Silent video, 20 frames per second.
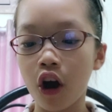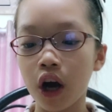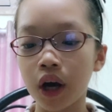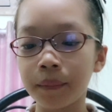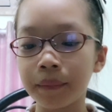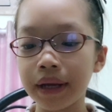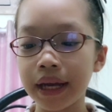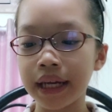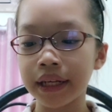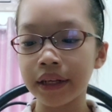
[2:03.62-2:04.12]

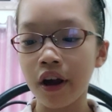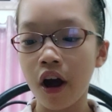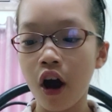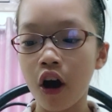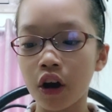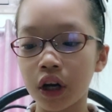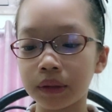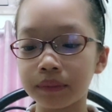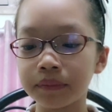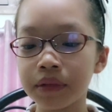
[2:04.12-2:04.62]
arm in
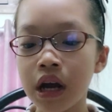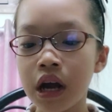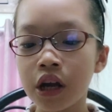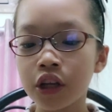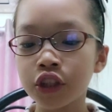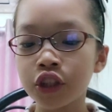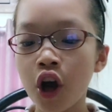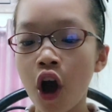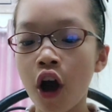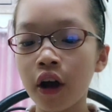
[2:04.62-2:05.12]
arm,
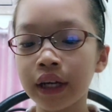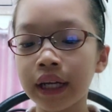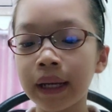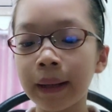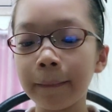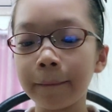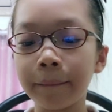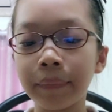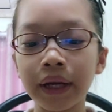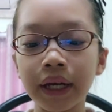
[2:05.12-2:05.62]

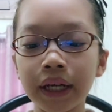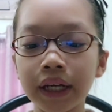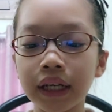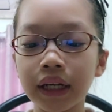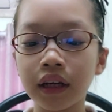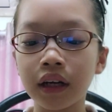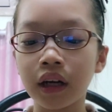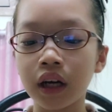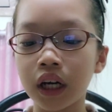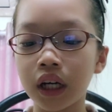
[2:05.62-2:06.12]
talking big
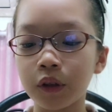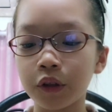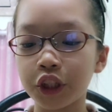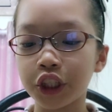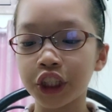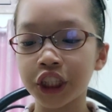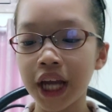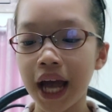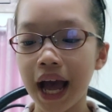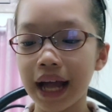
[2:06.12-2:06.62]
girl
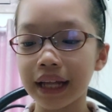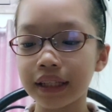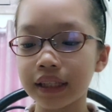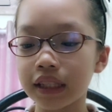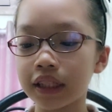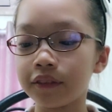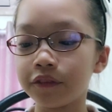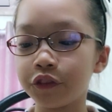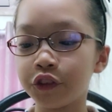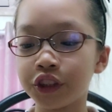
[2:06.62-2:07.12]
chat
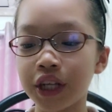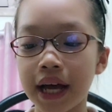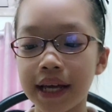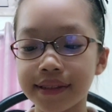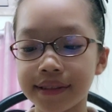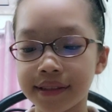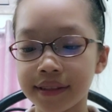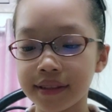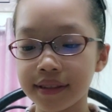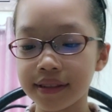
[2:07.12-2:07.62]
of
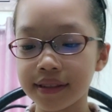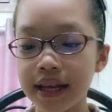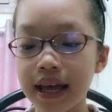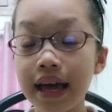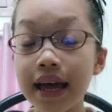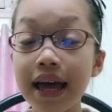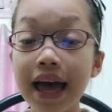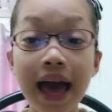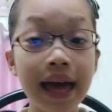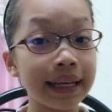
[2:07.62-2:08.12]
dresses
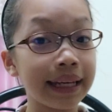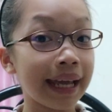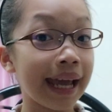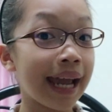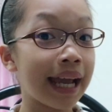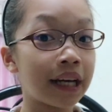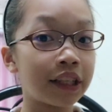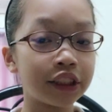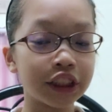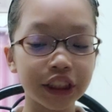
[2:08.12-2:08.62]
and
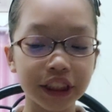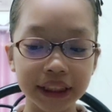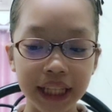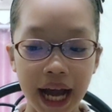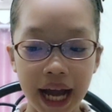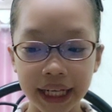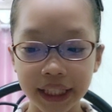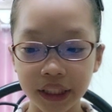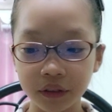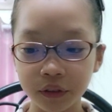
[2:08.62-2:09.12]

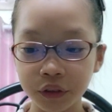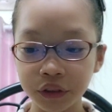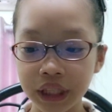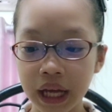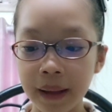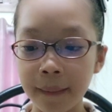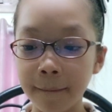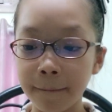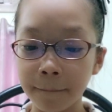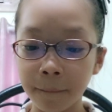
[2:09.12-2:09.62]
hairstyles
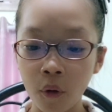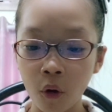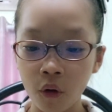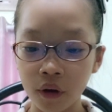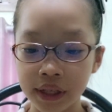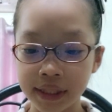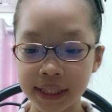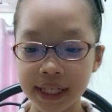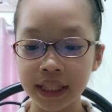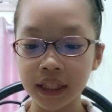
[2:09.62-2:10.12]
and
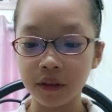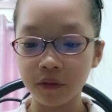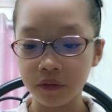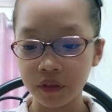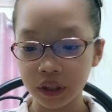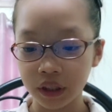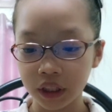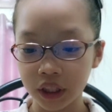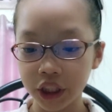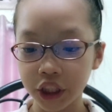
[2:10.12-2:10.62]
boys in the
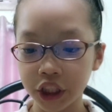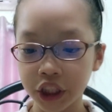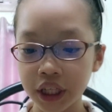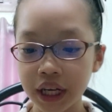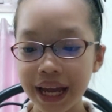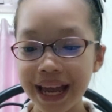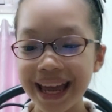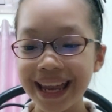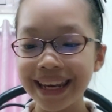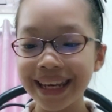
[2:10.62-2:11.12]
village.
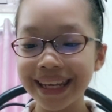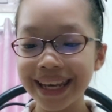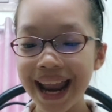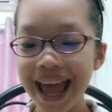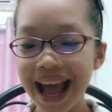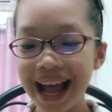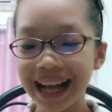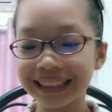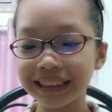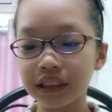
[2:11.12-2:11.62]

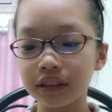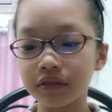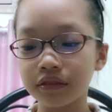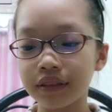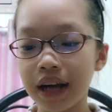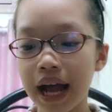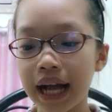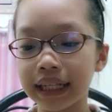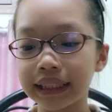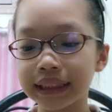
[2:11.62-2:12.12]
Nat
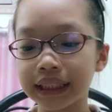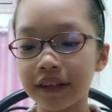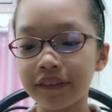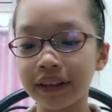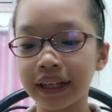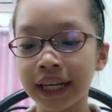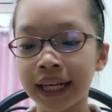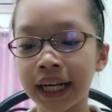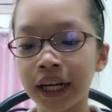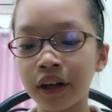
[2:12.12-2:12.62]
ran
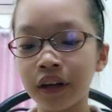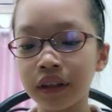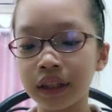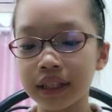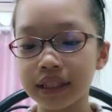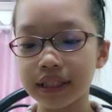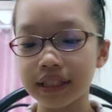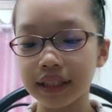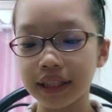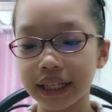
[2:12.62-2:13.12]
up
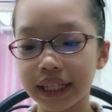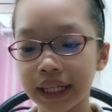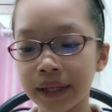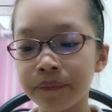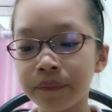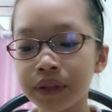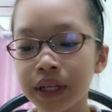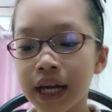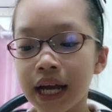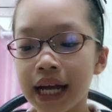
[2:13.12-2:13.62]

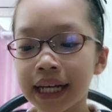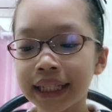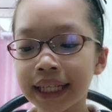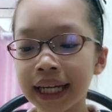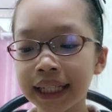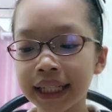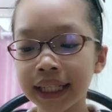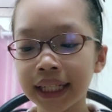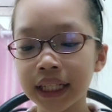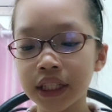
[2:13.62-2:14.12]
carelessly,
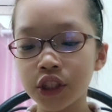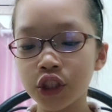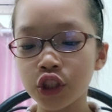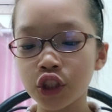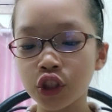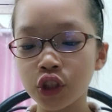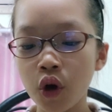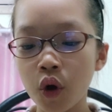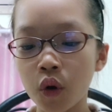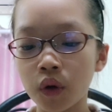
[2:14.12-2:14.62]
kicking a
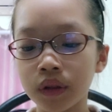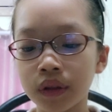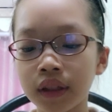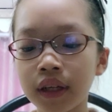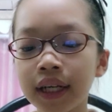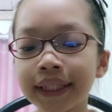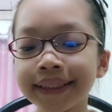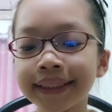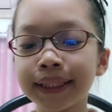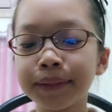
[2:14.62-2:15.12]
stone
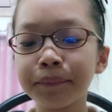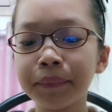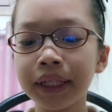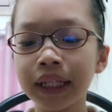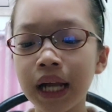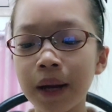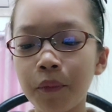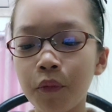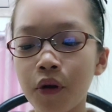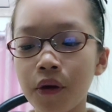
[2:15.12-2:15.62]
to
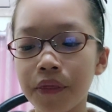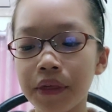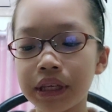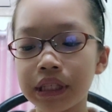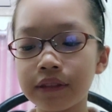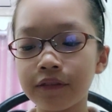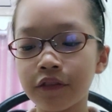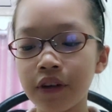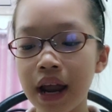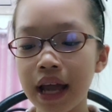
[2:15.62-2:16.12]
meet up with
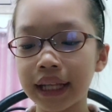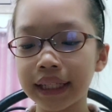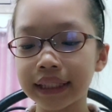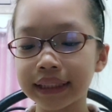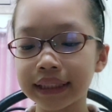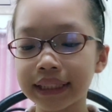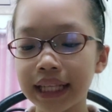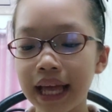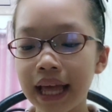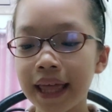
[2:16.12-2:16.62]
his
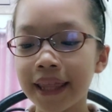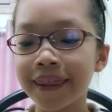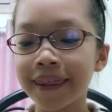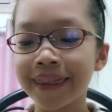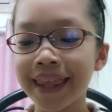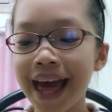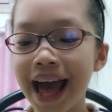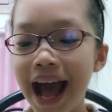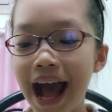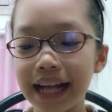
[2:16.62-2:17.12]
friends.
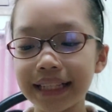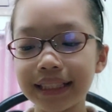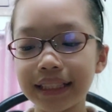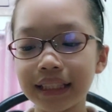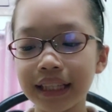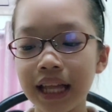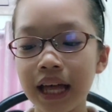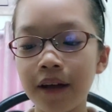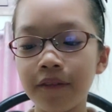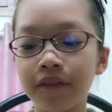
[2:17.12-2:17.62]
That
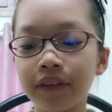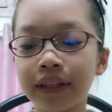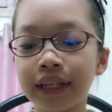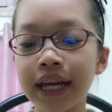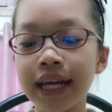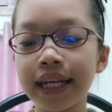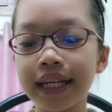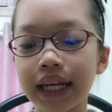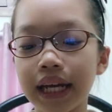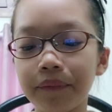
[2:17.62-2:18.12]
left
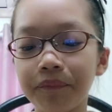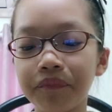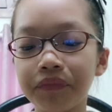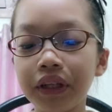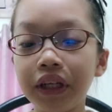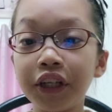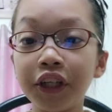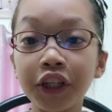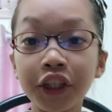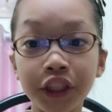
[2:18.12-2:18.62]
Gideon,
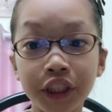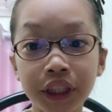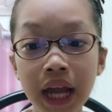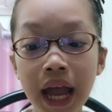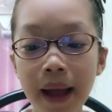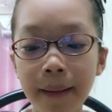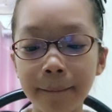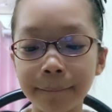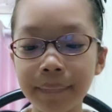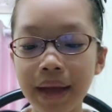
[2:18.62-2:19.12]

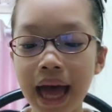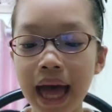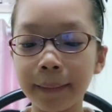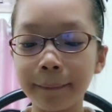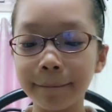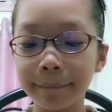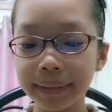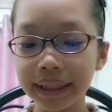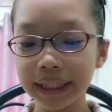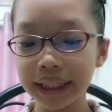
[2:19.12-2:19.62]
Jem,
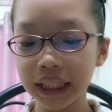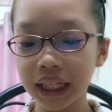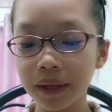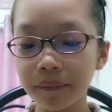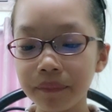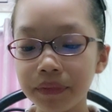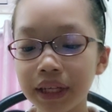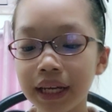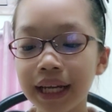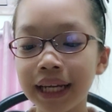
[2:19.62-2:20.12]
and me.
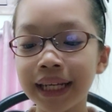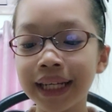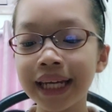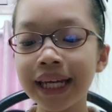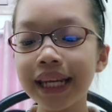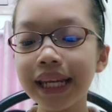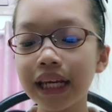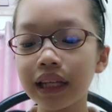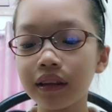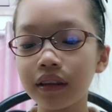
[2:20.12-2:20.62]

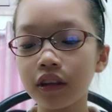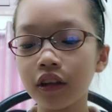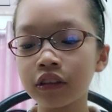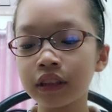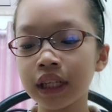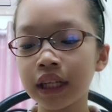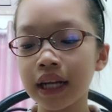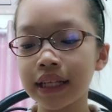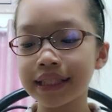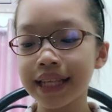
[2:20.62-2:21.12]
Gideon
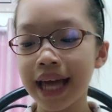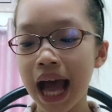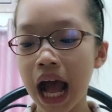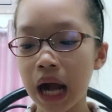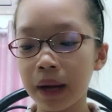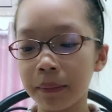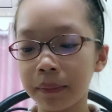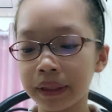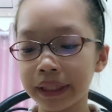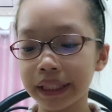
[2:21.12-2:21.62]
looked at us
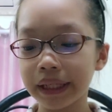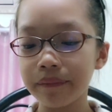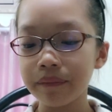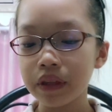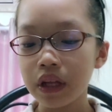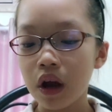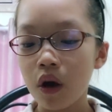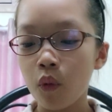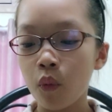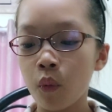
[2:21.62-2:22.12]
happily.
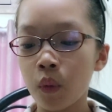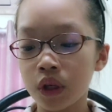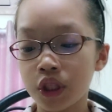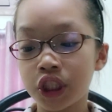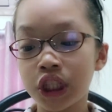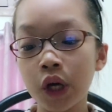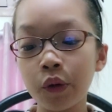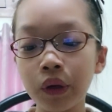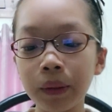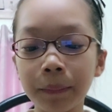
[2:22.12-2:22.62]
"What
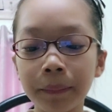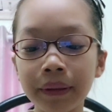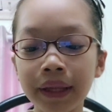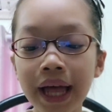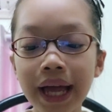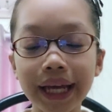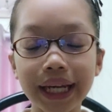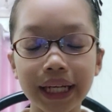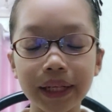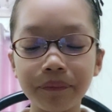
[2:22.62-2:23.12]
shall we
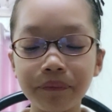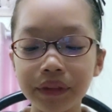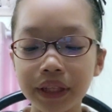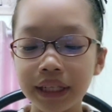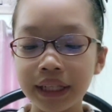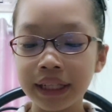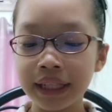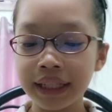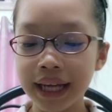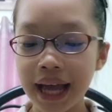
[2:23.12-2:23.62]
play?"
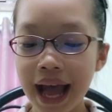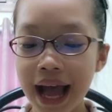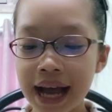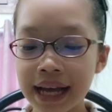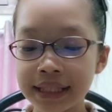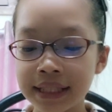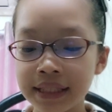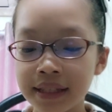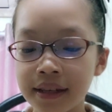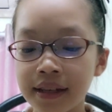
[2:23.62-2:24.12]
he
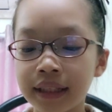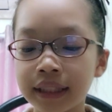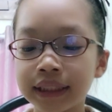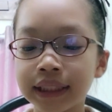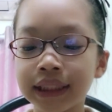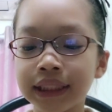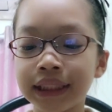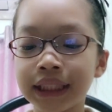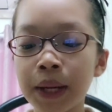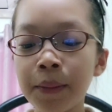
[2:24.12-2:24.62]
asked.
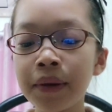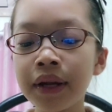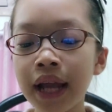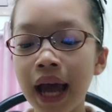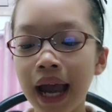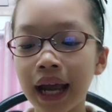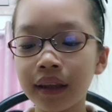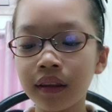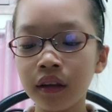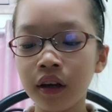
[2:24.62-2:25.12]
Jem and
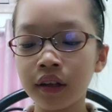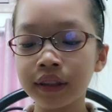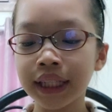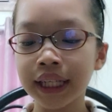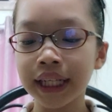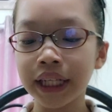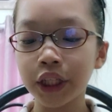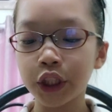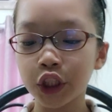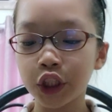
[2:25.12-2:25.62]
I looked
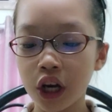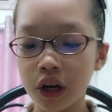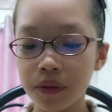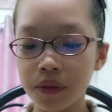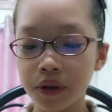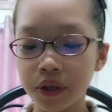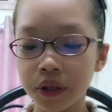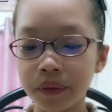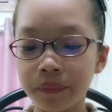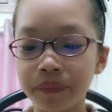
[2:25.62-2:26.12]
at each
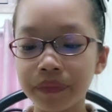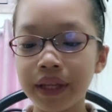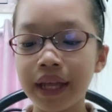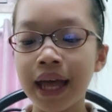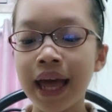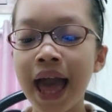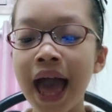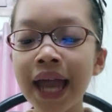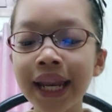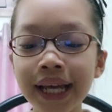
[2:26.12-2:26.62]
other.
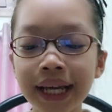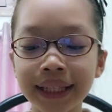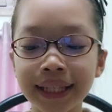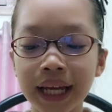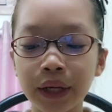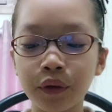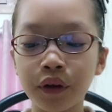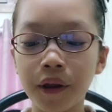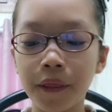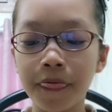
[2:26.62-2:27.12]
"Hetty and
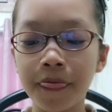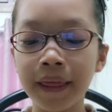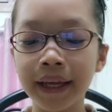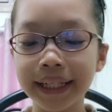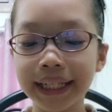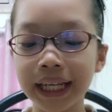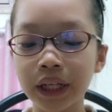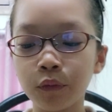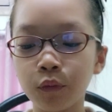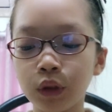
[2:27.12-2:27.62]
I were
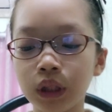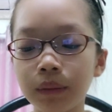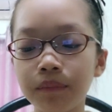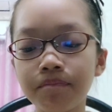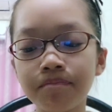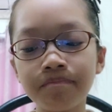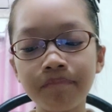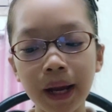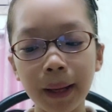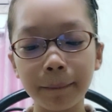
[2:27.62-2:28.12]
thinking we
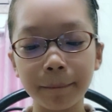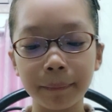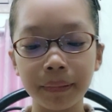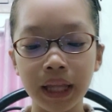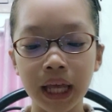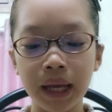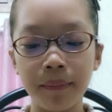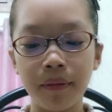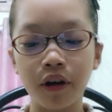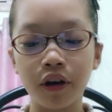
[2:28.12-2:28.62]
might
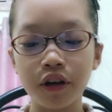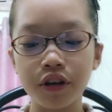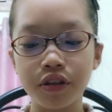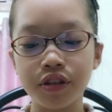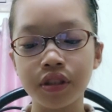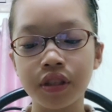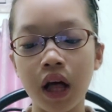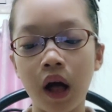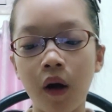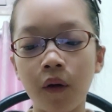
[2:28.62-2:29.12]
play by
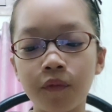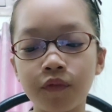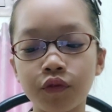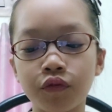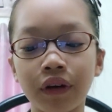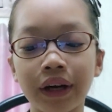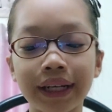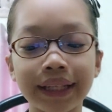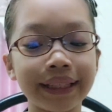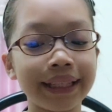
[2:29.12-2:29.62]
ourselves
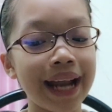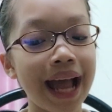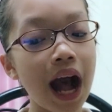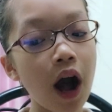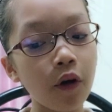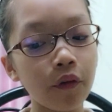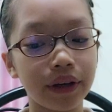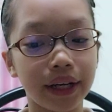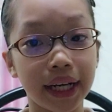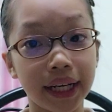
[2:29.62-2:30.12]
right
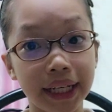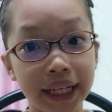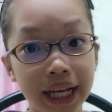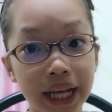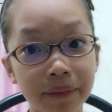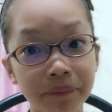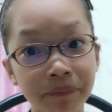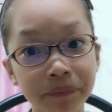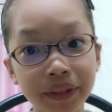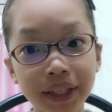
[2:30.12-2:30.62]
now,
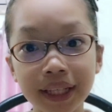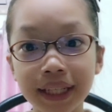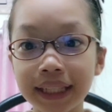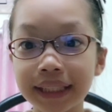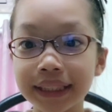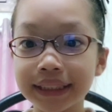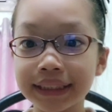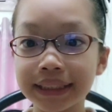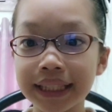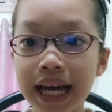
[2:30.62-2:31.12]
Gideon,"
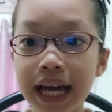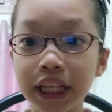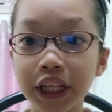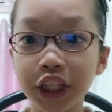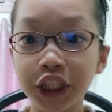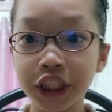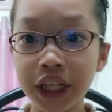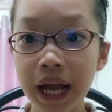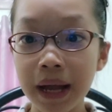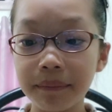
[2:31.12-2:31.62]

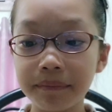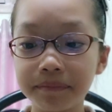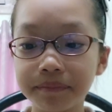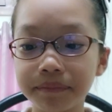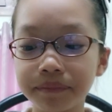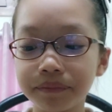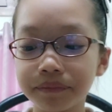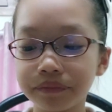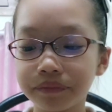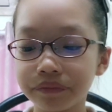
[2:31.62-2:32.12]
said Jem.